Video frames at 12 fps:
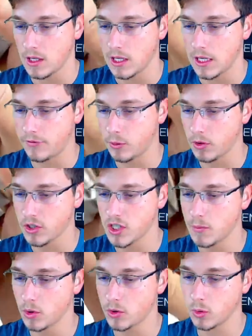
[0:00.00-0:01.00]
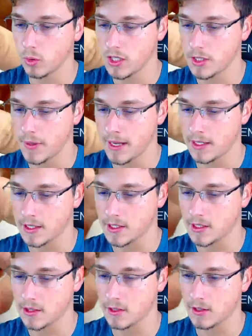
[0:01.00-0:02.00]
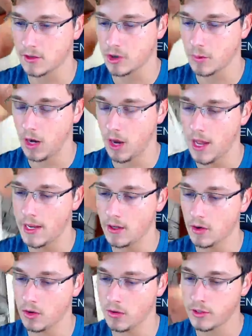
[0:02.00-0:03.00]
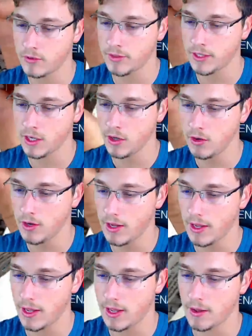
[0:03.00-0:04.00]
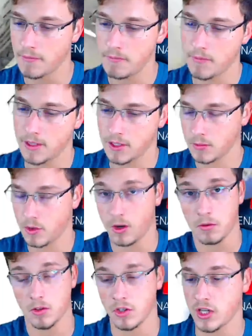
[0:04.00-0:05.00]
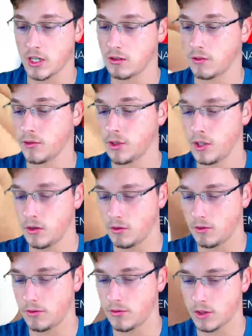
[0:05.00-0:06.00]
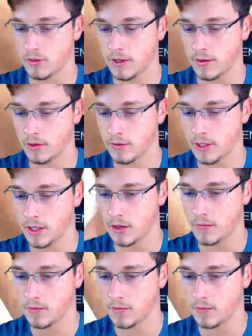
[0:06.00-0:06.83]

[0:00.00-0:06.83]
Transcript: If you want to see more Duelist packs, drop a like on this video um, and subscribe to the channel if you're new, if you've just found this video.